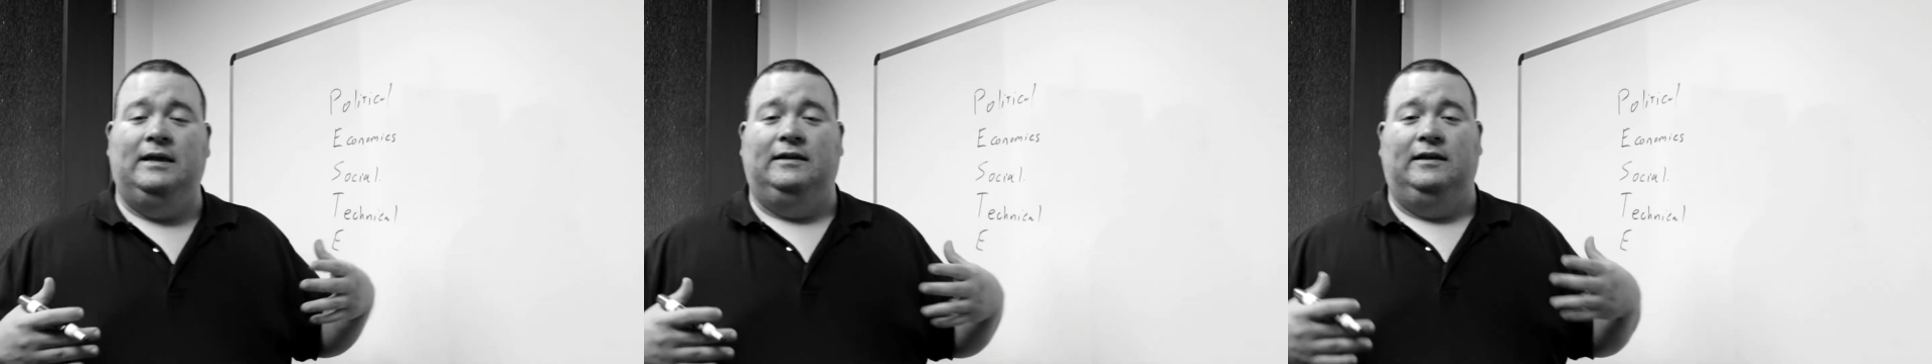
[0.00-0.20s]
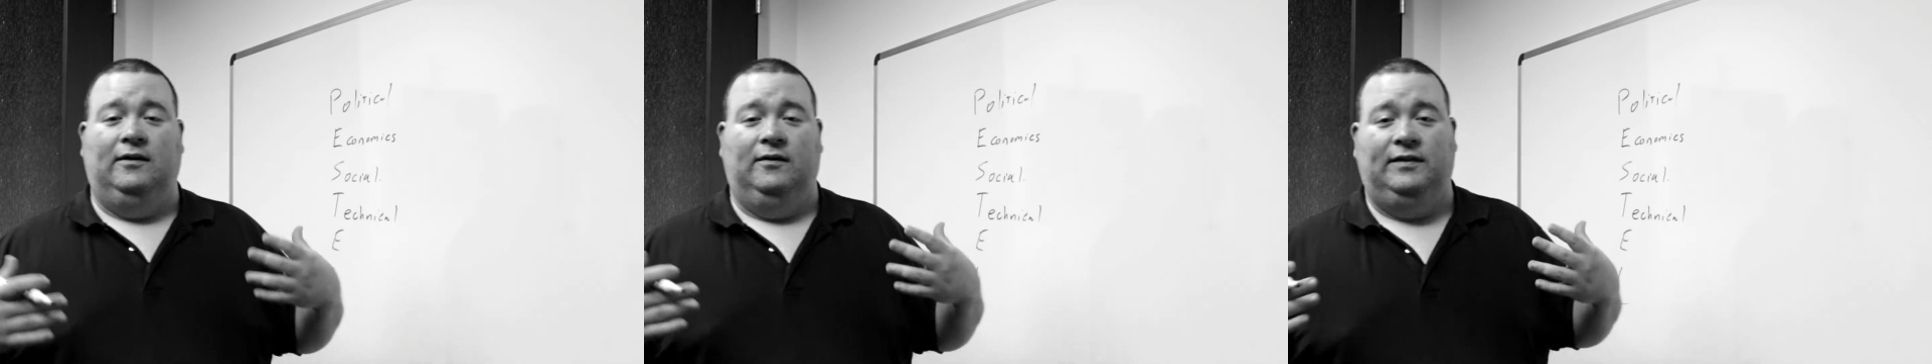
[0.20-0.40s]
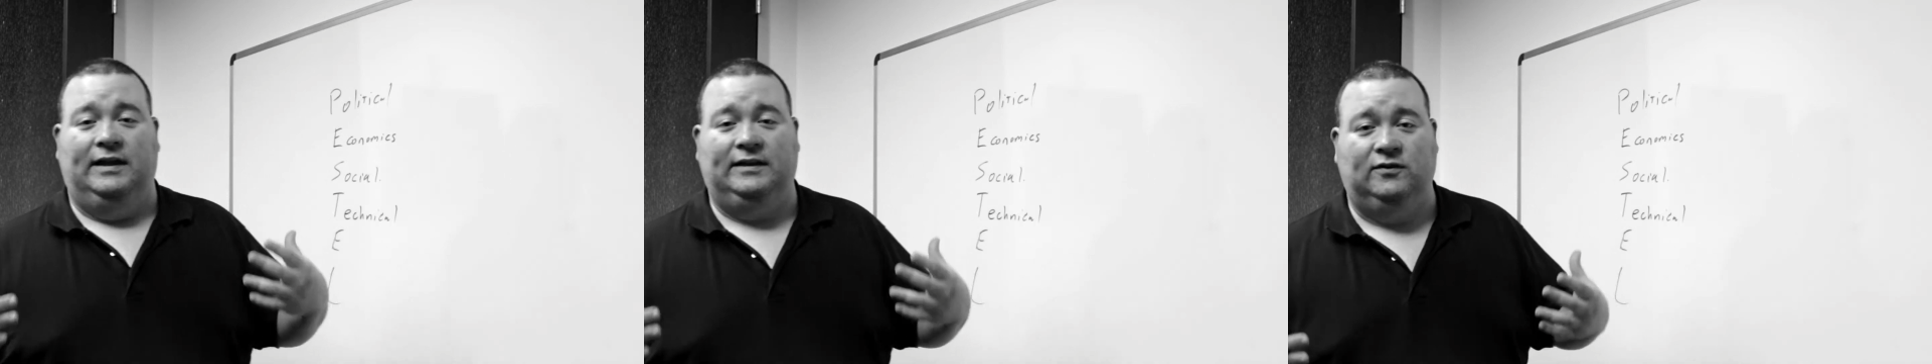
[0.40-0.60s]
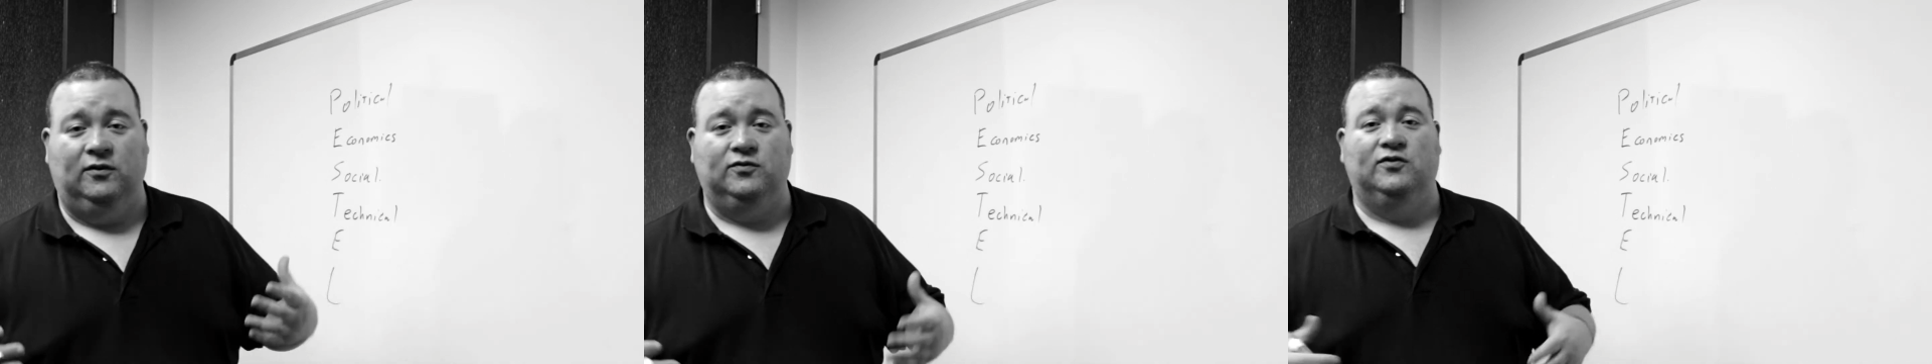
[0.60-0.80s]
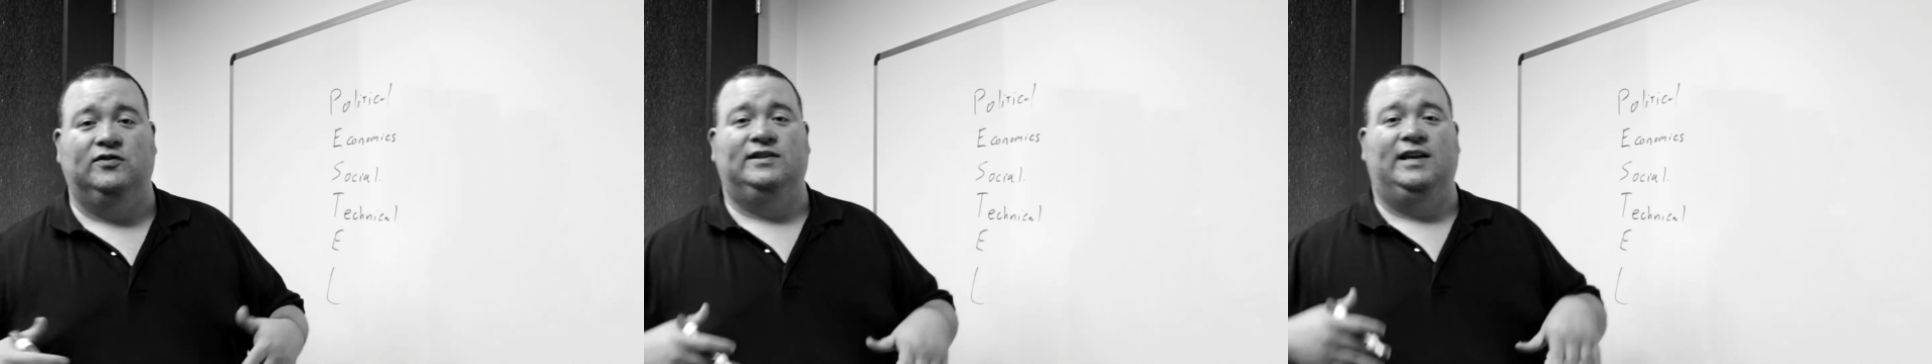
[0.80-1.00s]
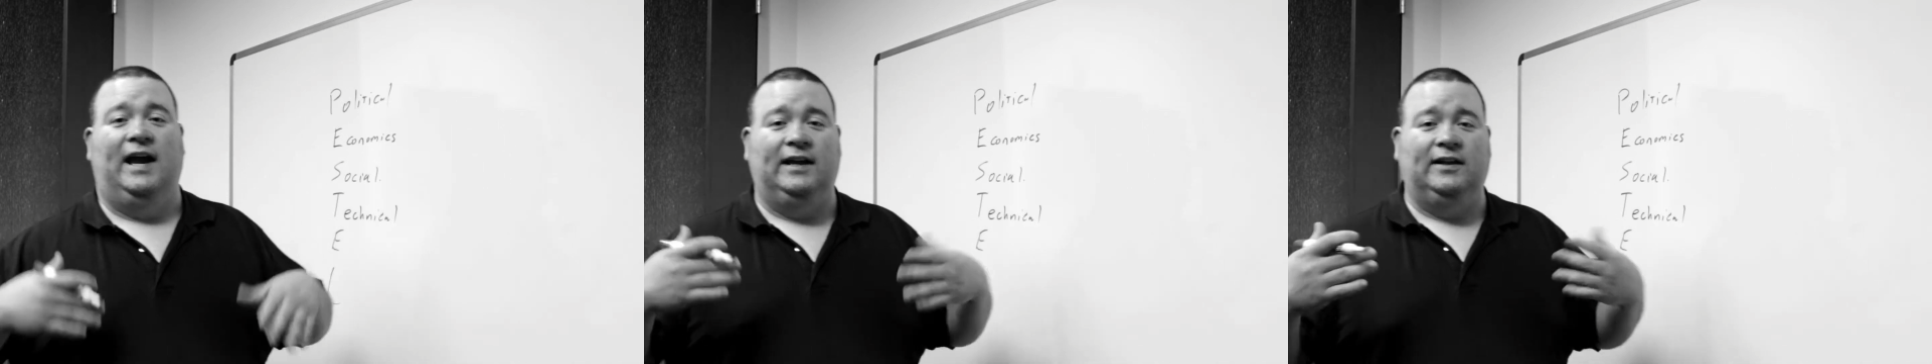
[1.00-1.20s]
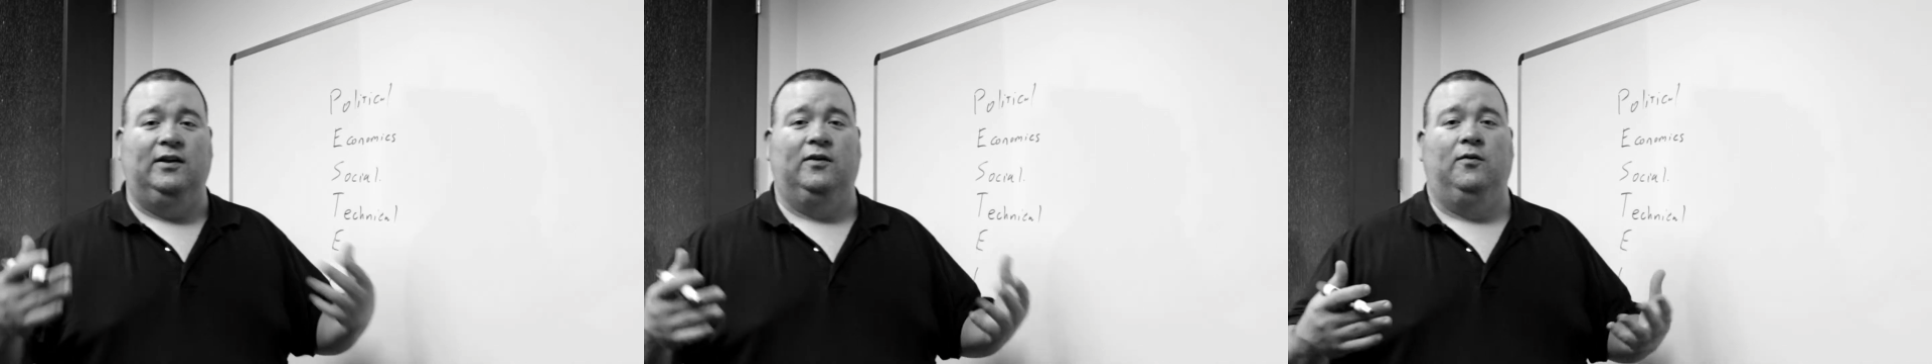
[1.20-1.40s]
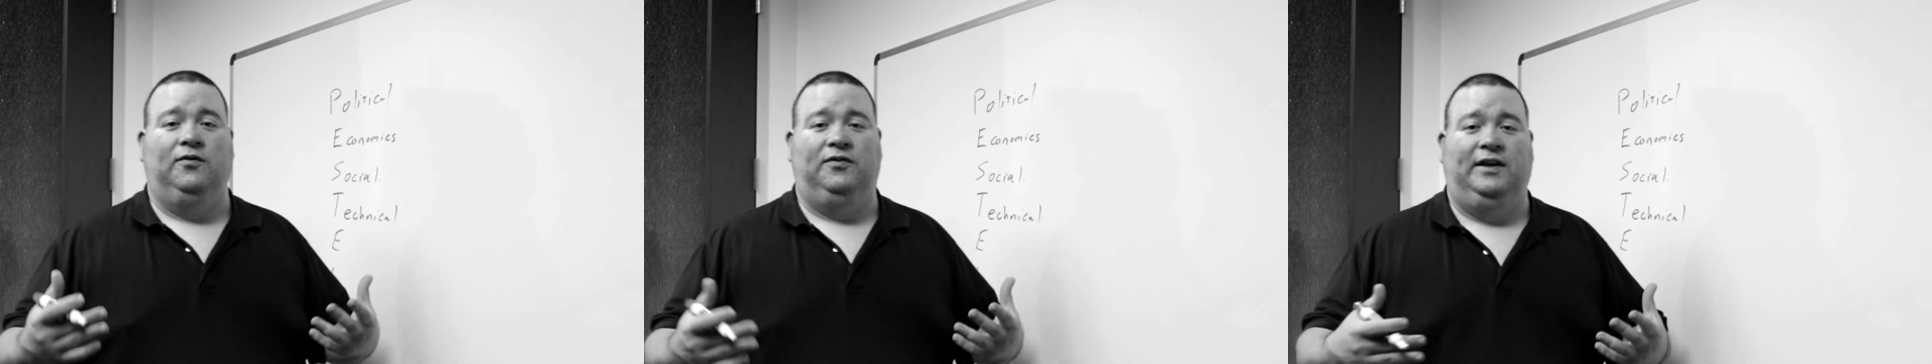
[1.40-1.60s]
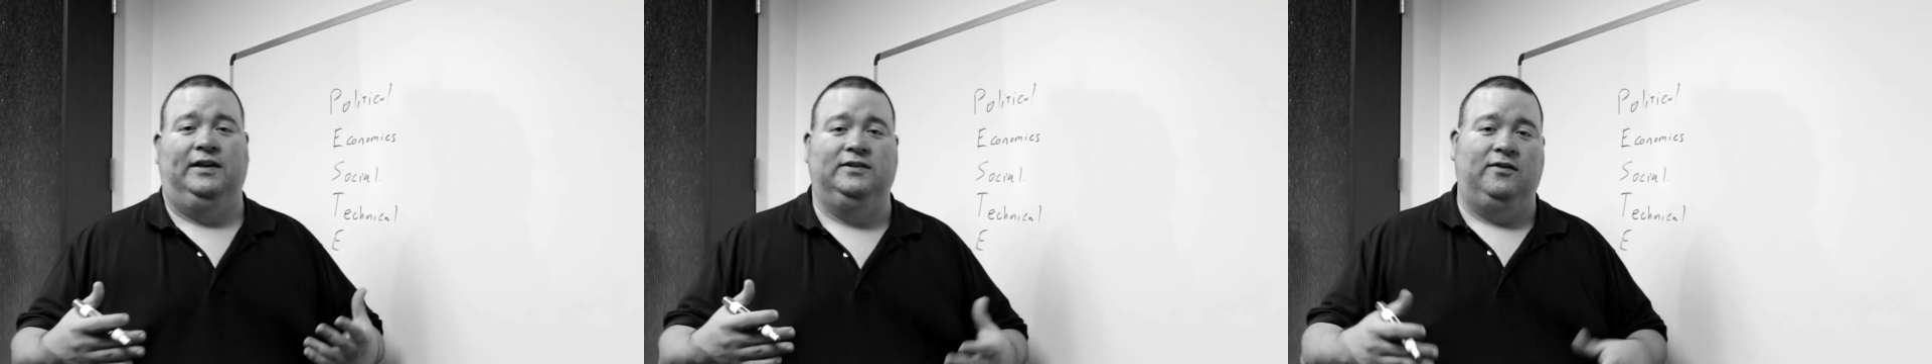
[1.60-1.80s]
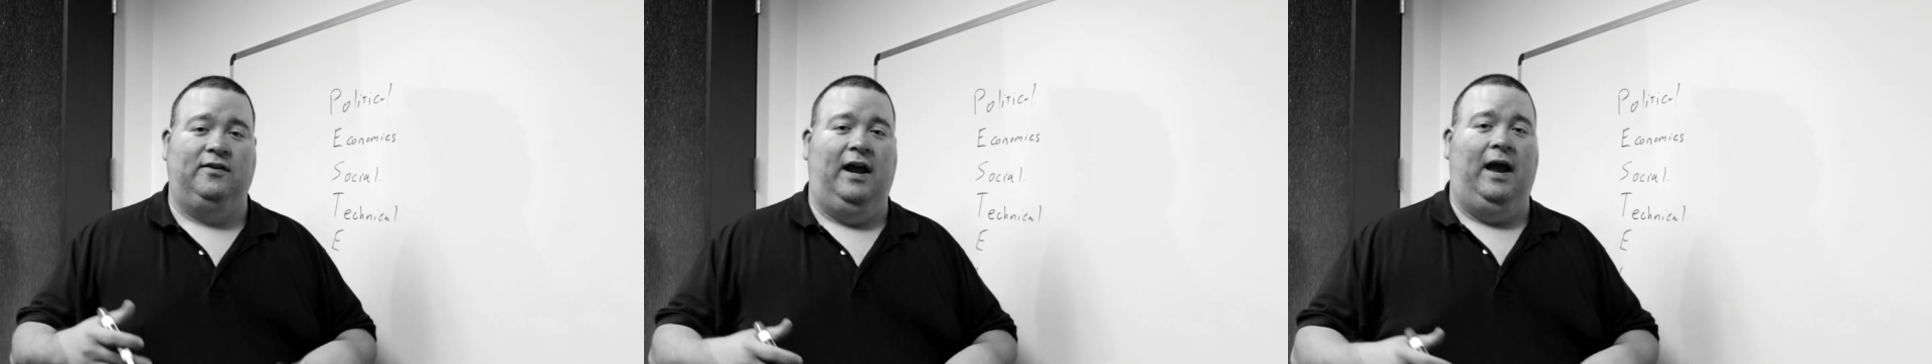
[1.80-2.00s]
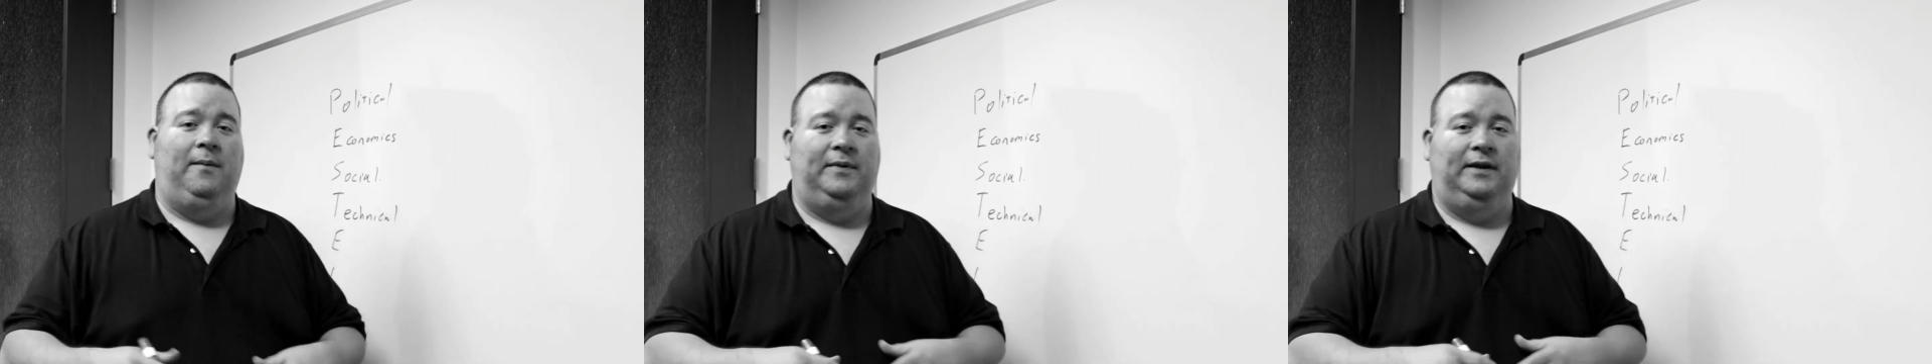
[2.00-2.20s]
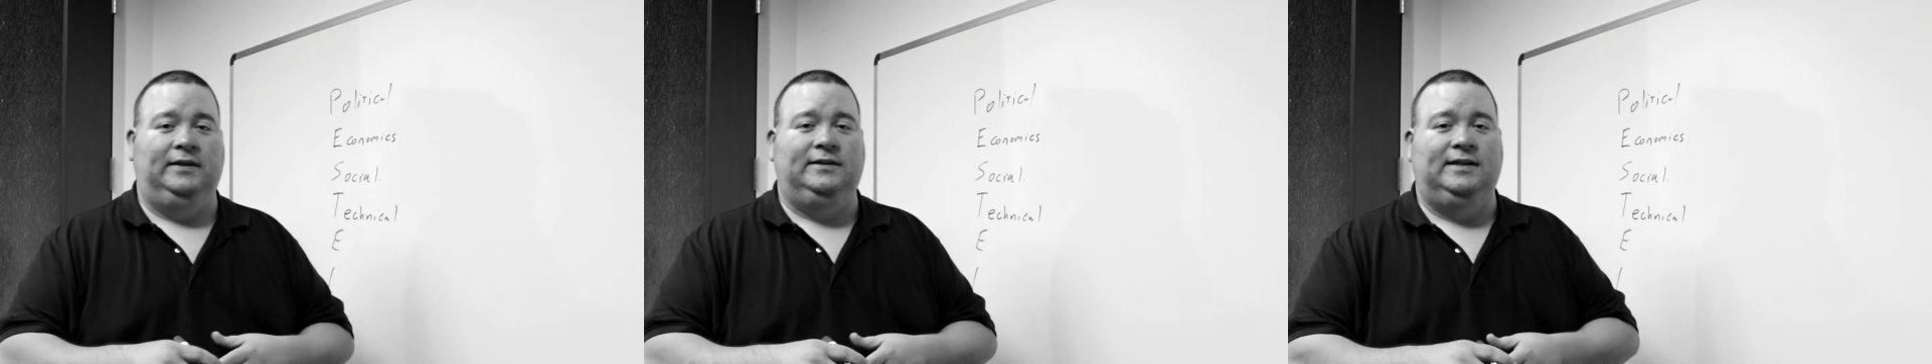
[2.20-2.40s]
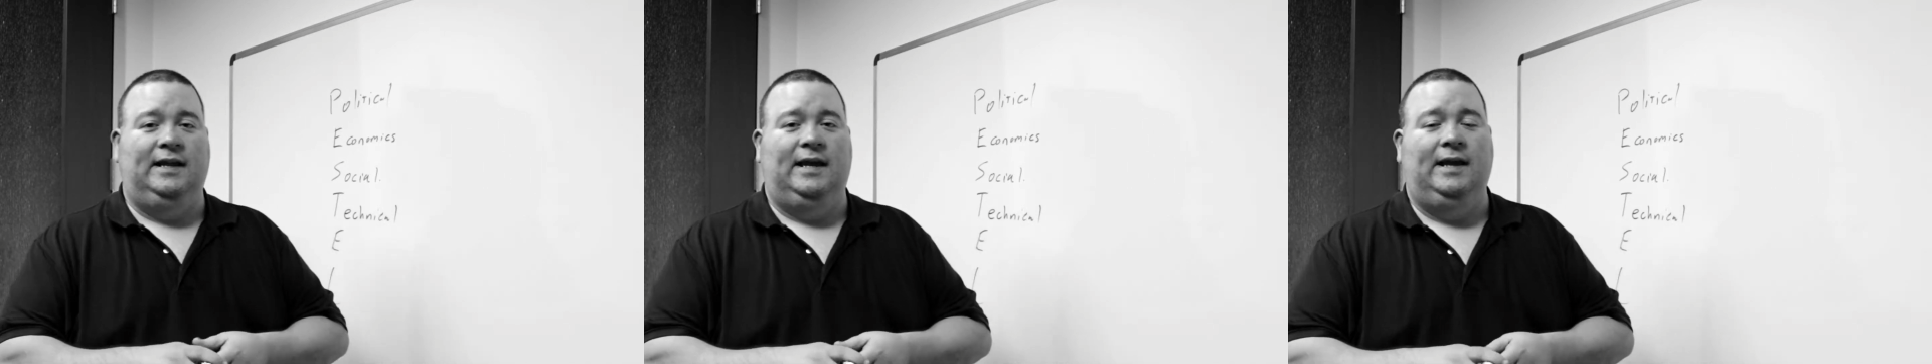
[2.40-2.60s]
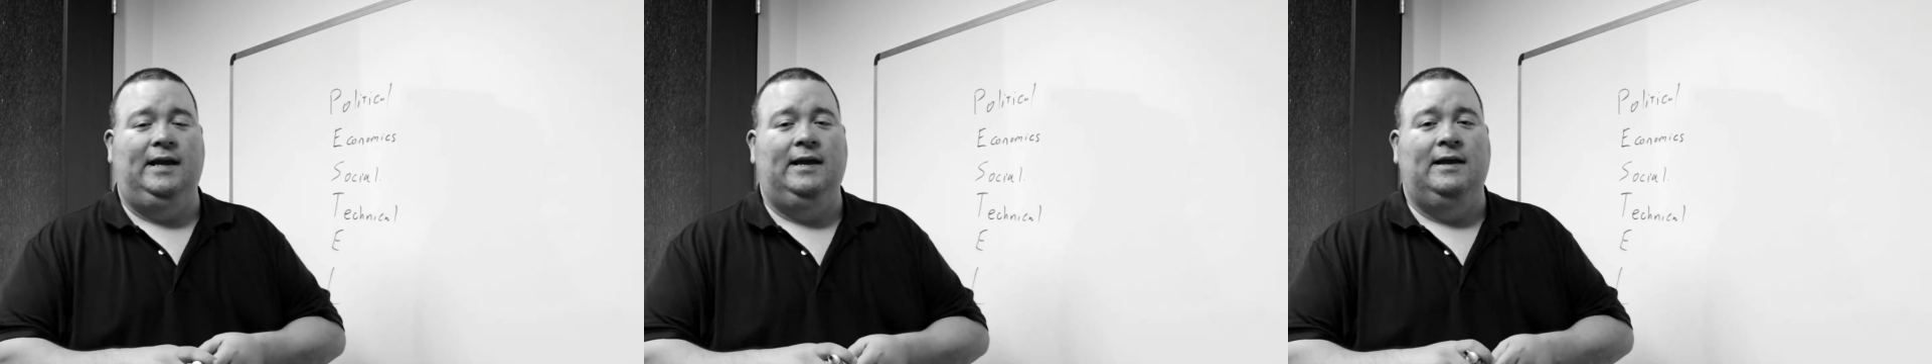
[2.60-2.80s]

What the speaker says: That those are technical things that are happening today.